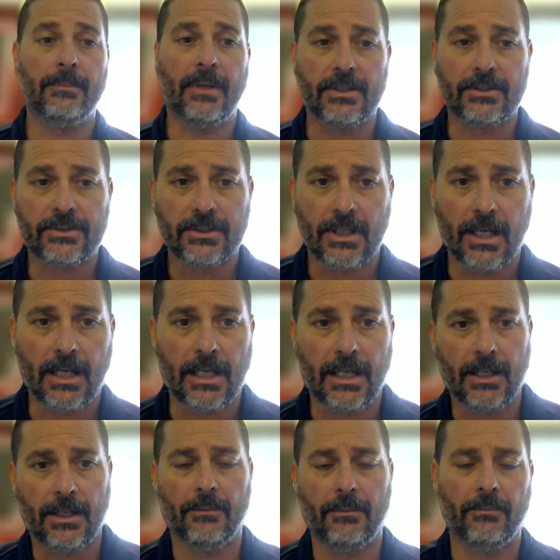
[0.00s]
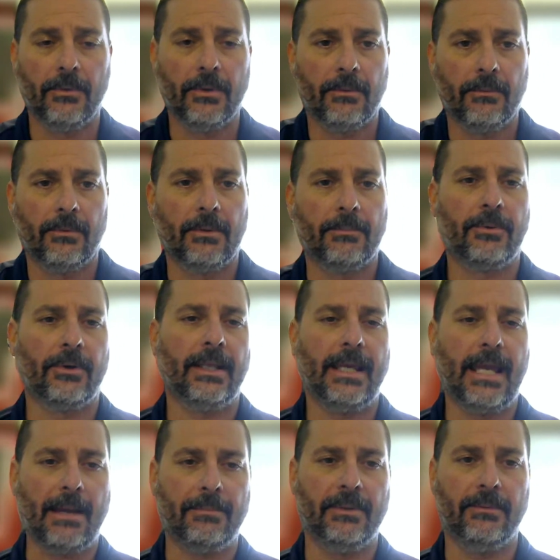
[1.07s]
much. Uh, we're, we're pretty
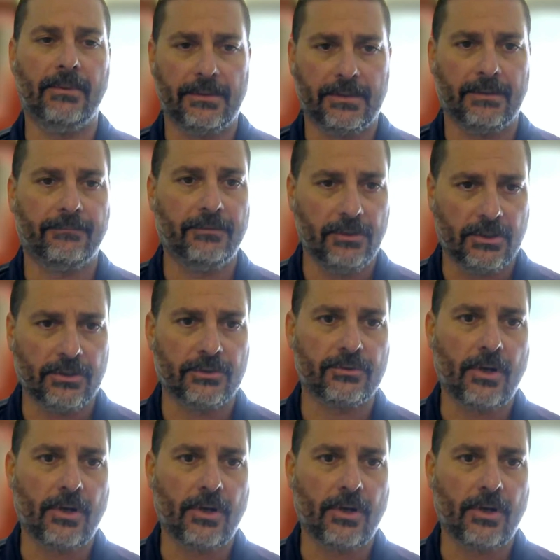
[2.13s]
happy with it. If you could